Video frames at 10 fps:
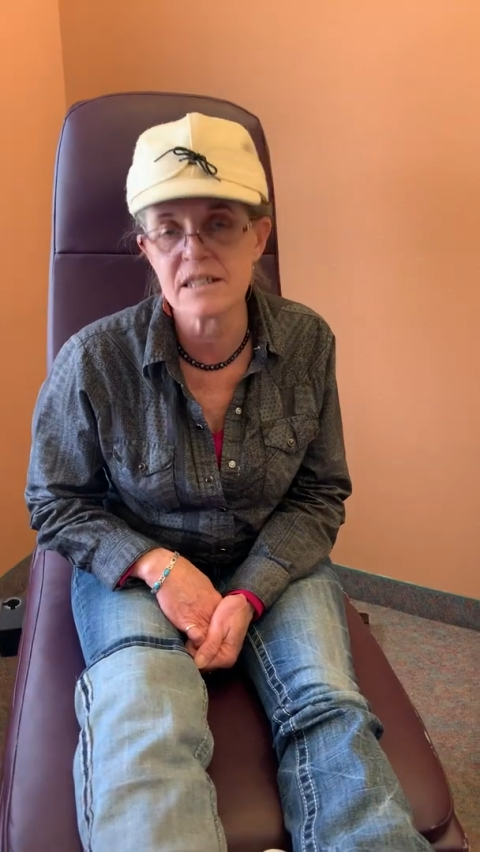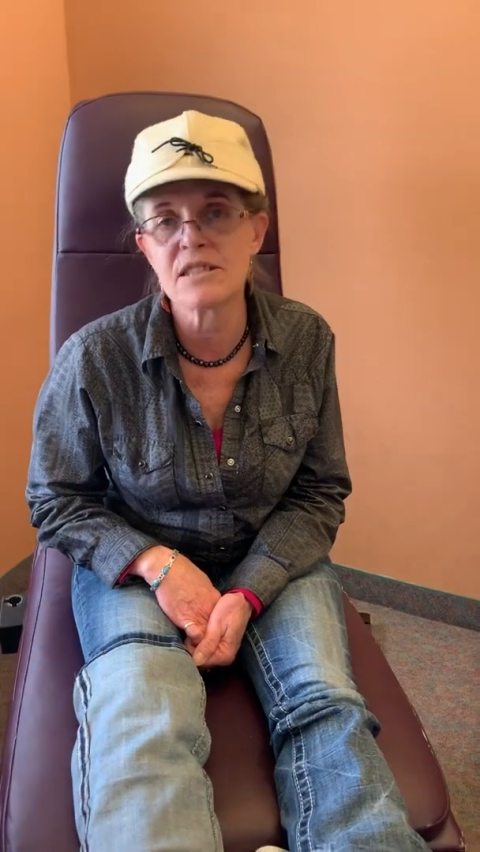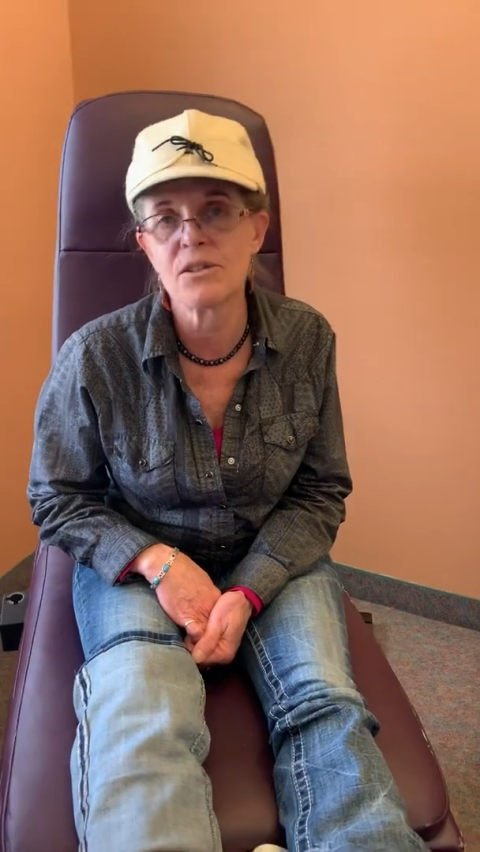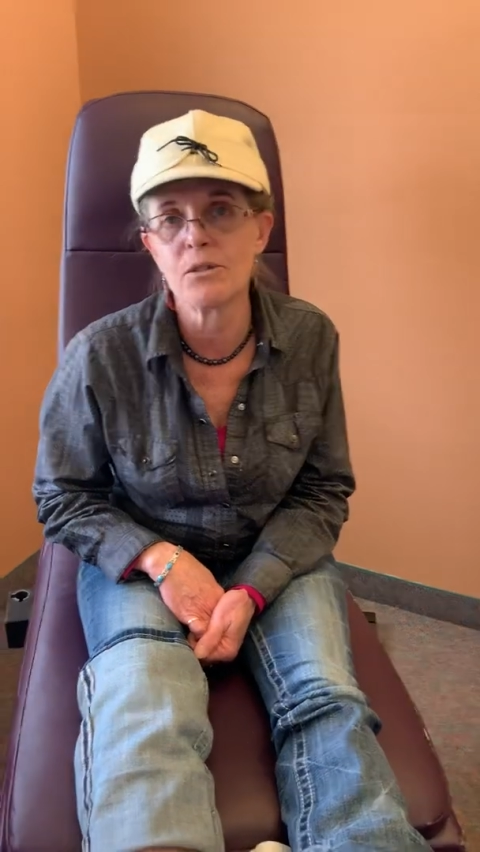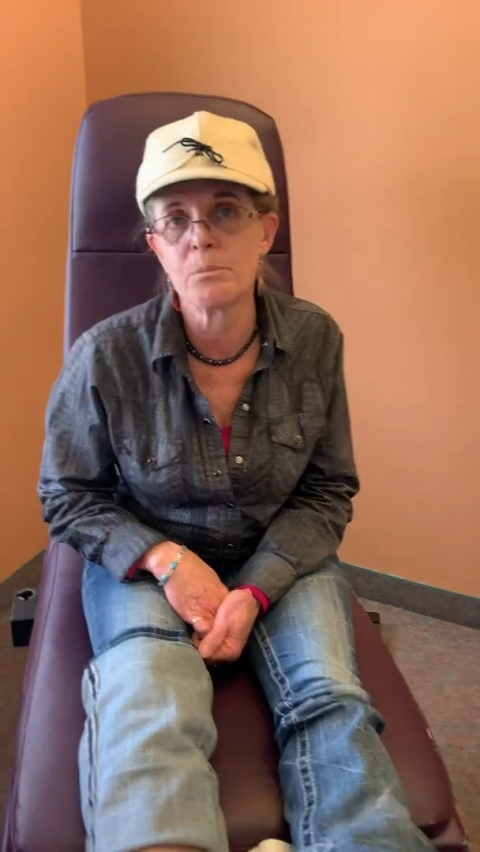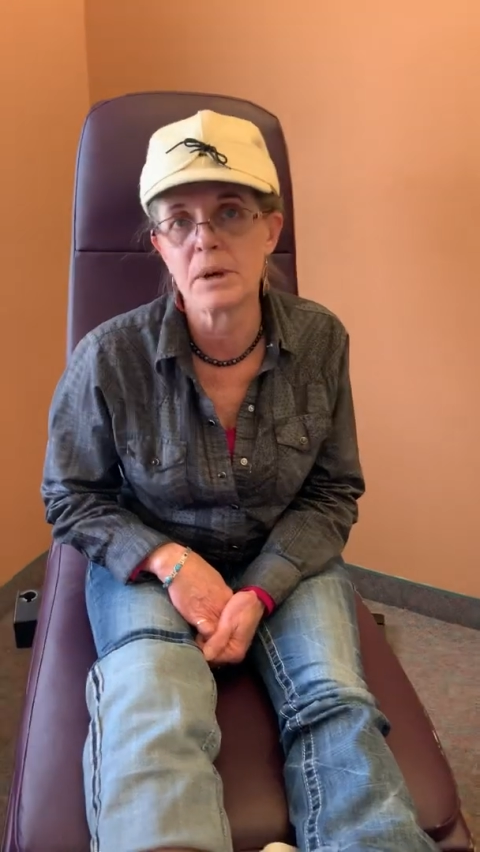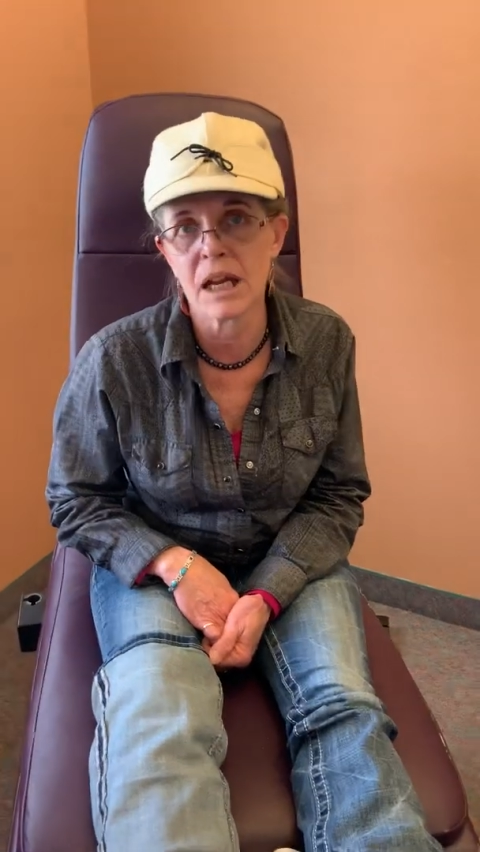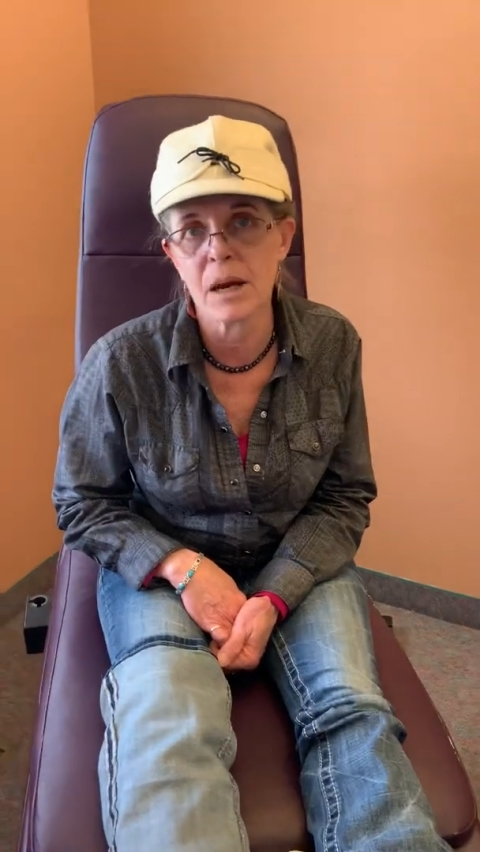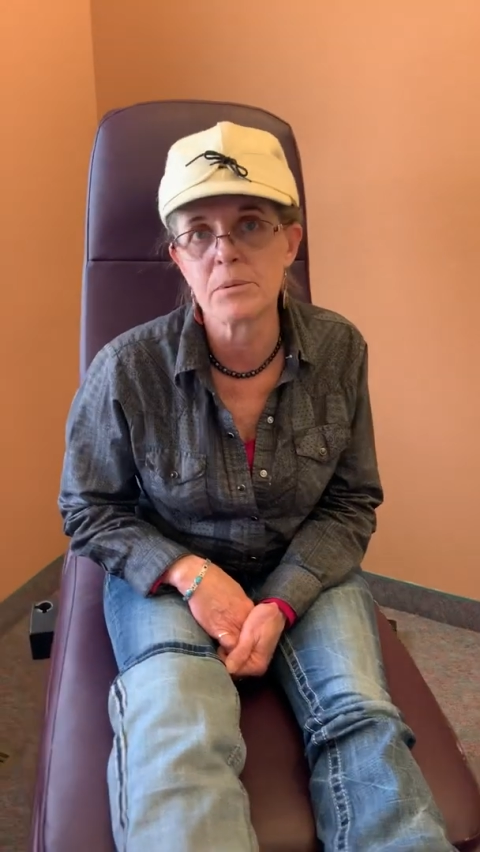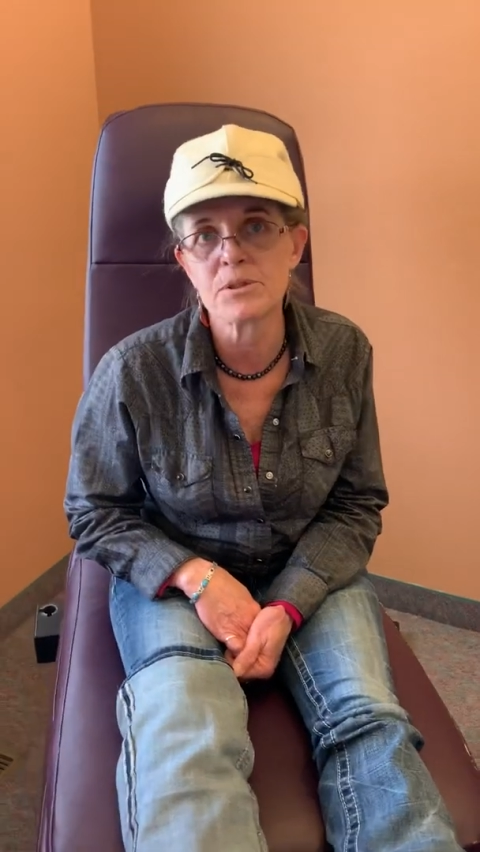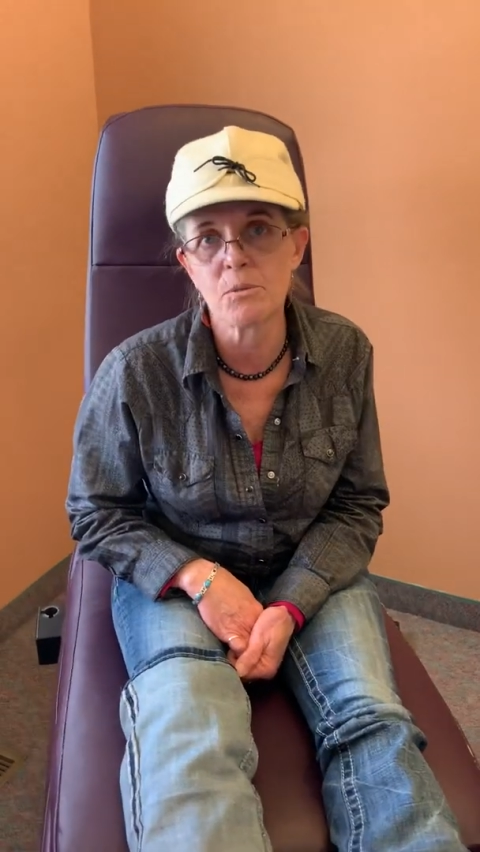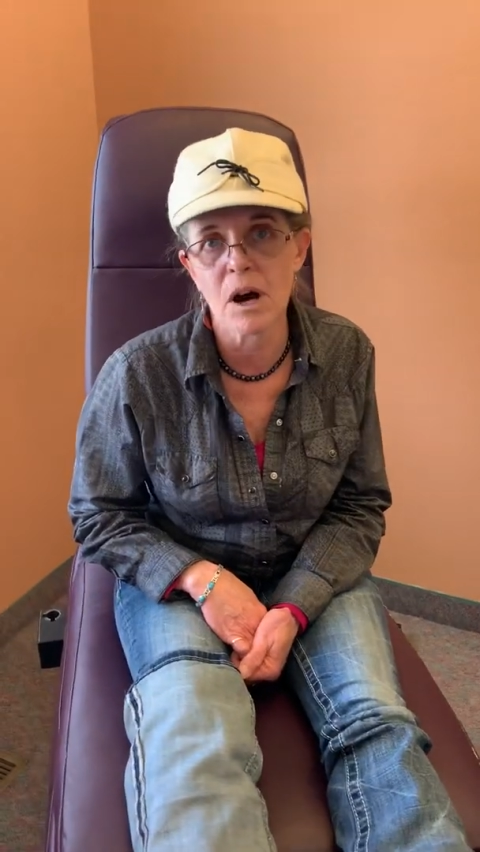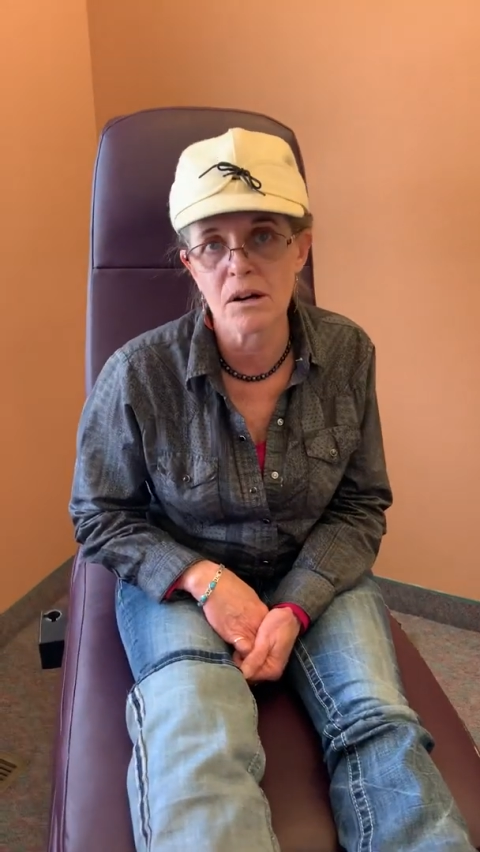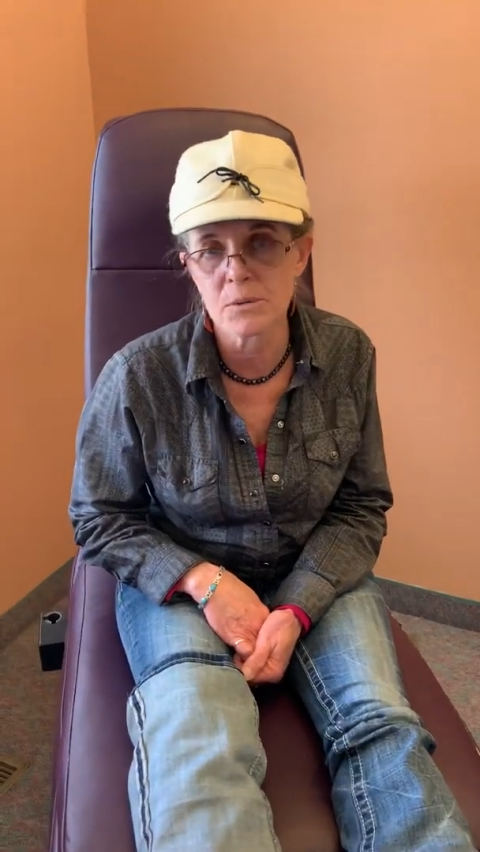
so being able to walk